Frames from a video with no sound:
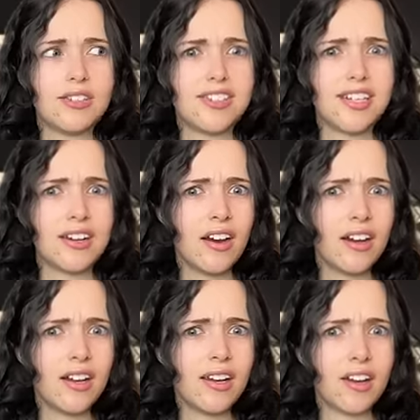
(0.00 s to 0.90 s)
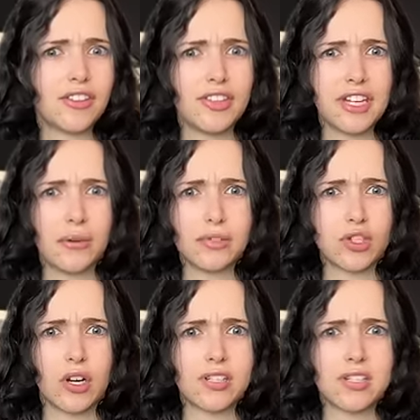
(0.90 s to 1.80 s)
Did I? I think I was
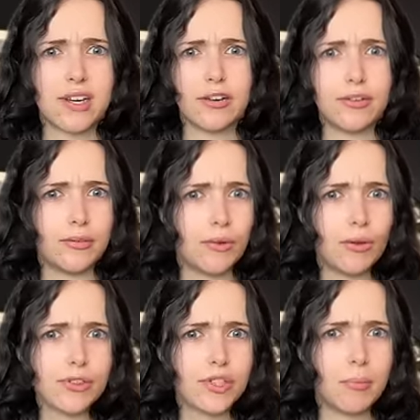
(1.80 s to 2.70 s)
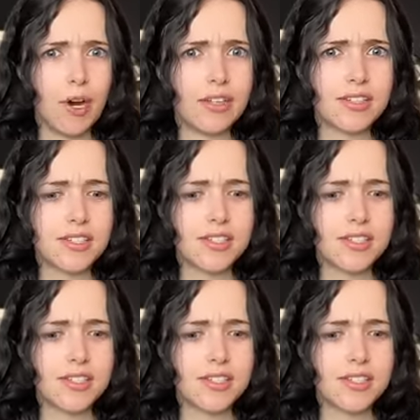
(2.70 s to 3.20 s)
trying to tell you not to buy this